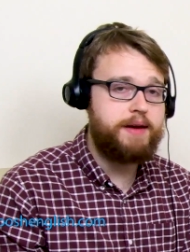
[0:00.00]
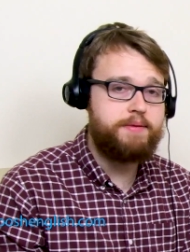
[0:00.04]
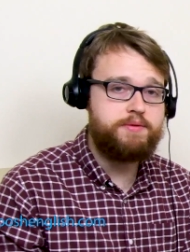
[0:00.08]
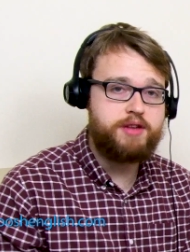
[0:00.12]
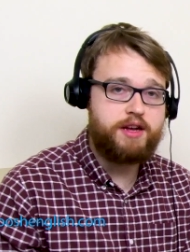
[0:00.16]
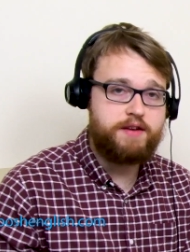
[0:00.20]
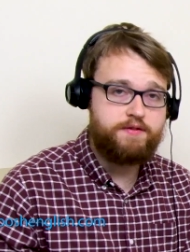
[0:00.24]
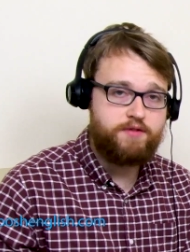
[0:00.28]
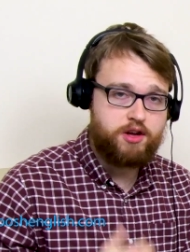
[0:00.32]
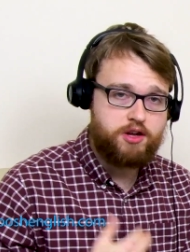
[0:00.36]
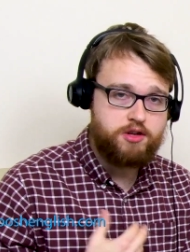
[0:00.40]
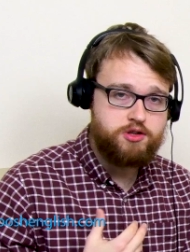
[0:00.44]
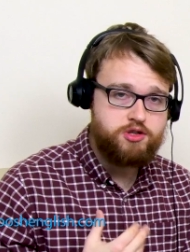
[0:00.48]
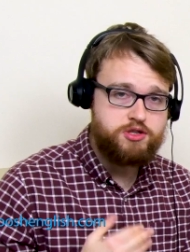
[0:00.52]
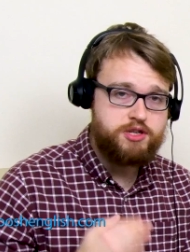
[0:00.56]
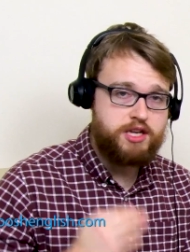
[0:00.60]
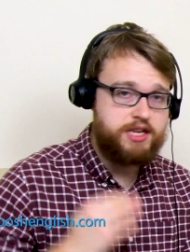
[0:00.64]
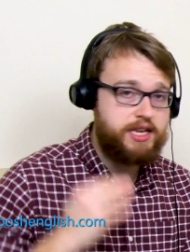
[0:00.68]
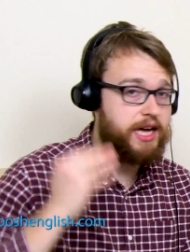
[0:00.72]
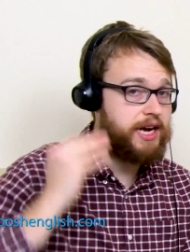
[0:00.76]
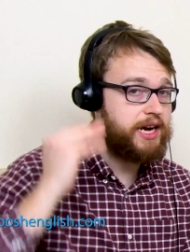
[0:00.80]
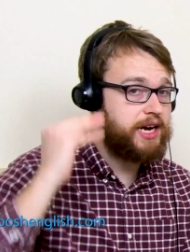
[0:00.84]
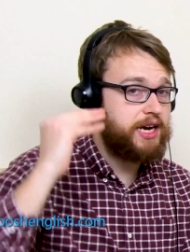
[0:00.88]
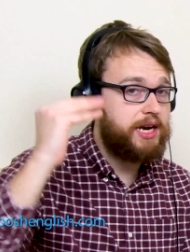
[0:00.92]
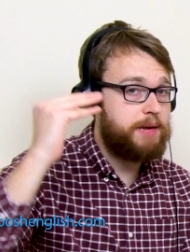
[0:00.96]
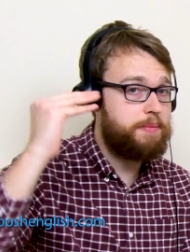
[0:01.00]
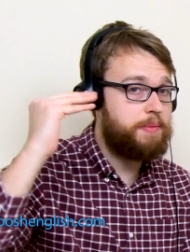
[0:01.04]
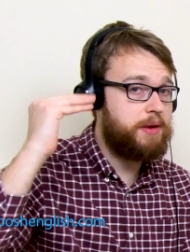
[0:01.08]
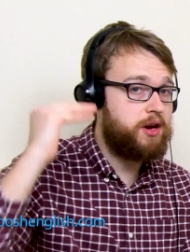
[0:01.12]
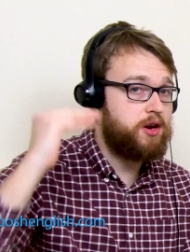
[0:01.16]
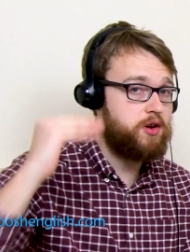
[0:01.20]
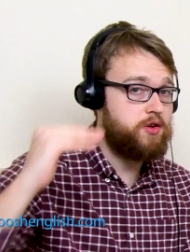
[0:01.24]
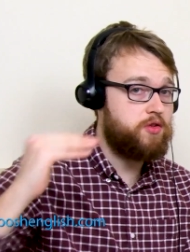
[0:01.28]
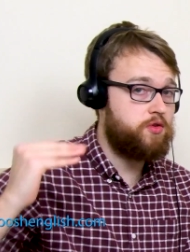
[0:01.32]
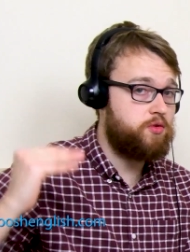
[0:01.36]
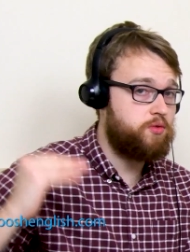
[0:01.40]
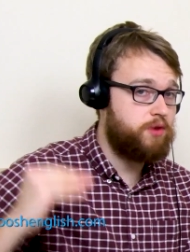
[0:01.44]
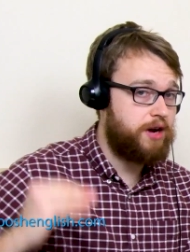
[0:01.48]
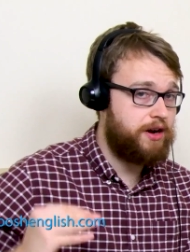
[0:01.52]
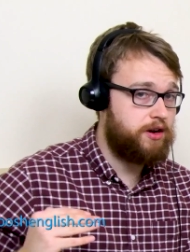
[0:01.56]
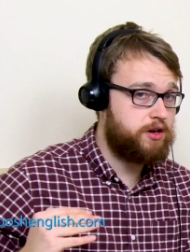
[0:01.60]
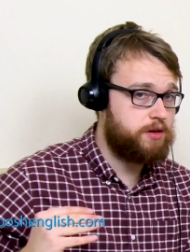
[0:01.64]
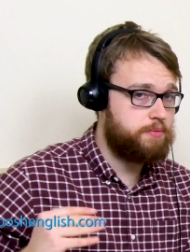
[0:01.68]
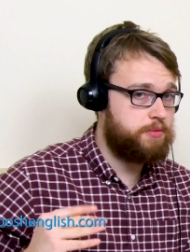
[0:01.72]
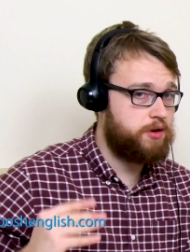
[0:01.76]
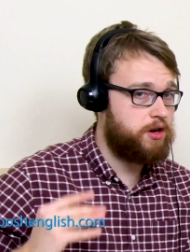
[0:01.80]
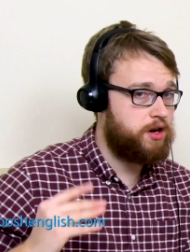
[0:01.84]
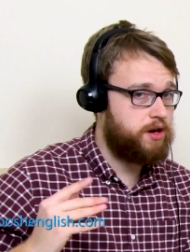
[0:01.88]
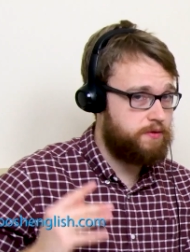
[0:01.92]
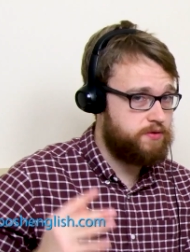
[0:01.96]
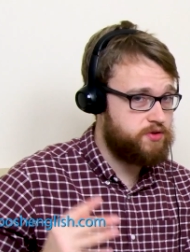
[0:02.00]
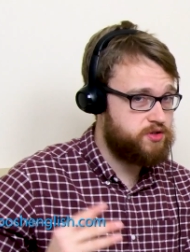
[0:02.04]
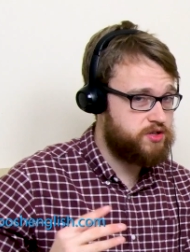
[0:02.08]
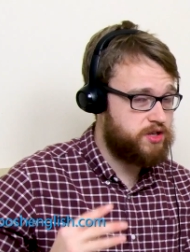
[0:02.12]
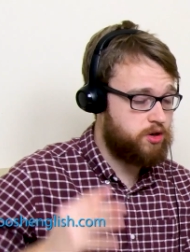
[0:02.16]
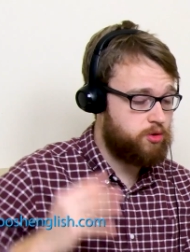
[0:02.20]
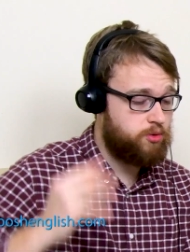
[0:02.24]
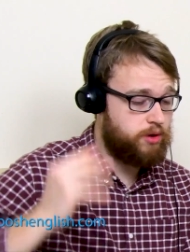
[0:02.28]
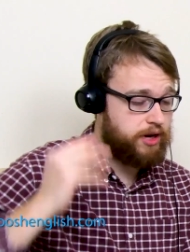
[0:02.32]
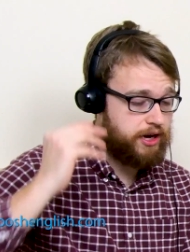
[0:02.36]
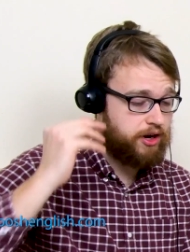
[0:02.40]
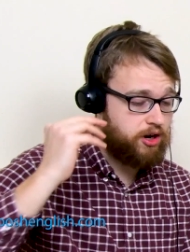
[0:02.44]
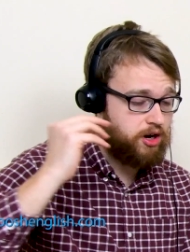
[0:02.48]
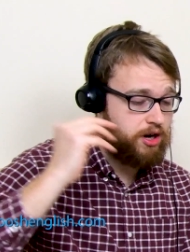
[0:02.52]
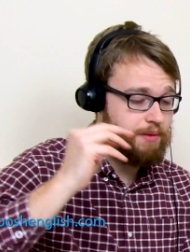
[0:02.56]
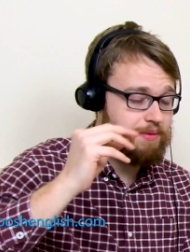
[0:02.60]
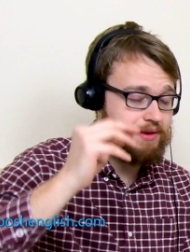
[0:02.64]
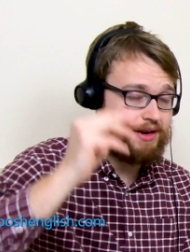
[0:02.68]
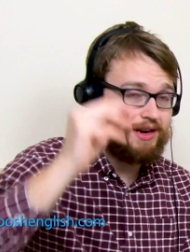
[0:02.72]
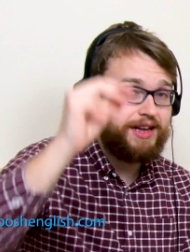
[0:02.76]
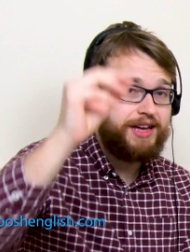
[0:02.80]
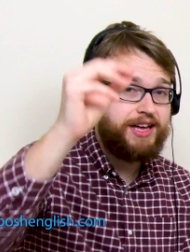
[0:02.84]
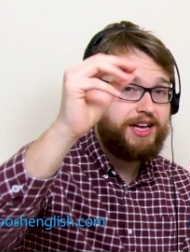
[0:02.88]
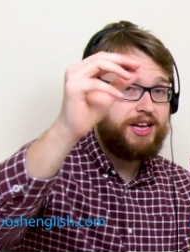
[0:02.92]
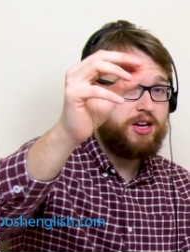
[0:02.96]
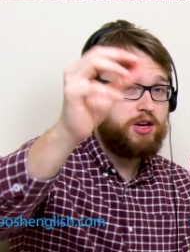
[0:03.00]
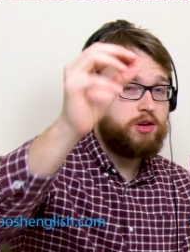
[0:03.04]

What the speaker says: divulged, and that can appear throughout, but obviously quite common,